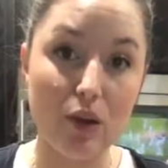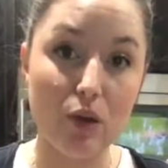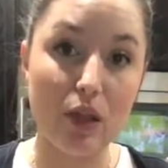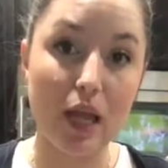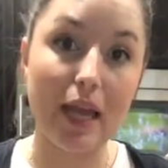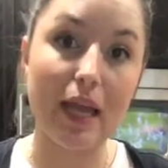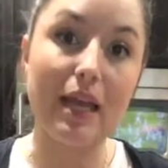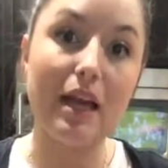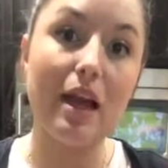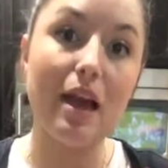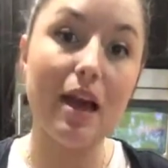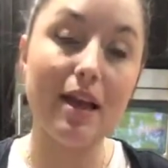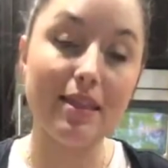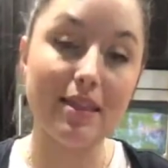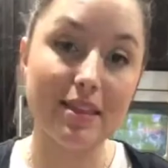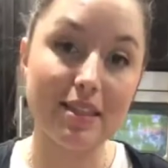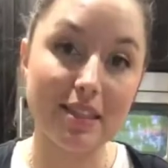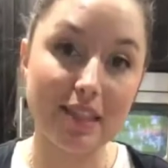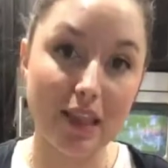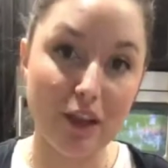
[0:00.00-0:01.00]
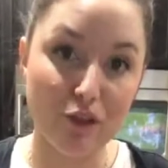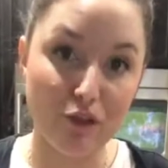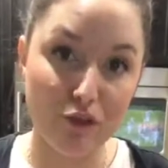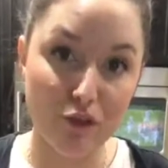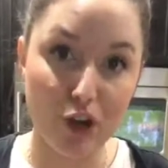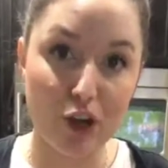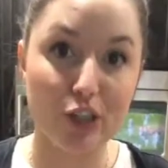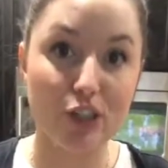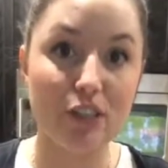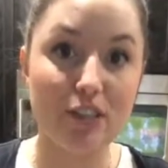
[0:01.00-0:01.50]
It'll like cut the skin
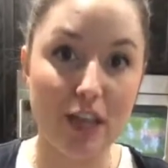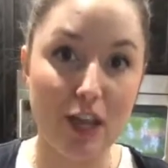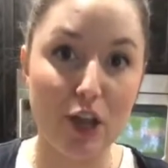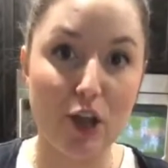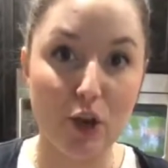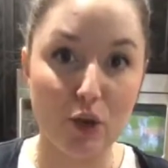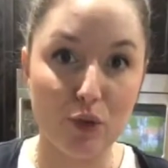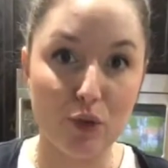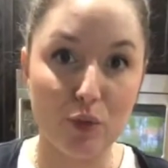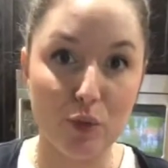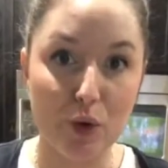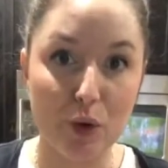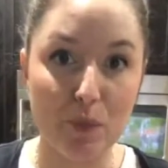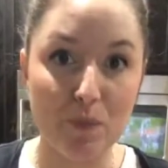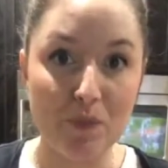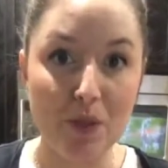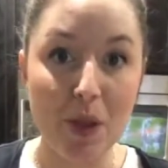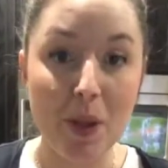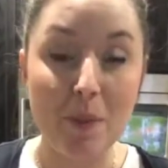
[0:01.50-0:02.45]
first and go through.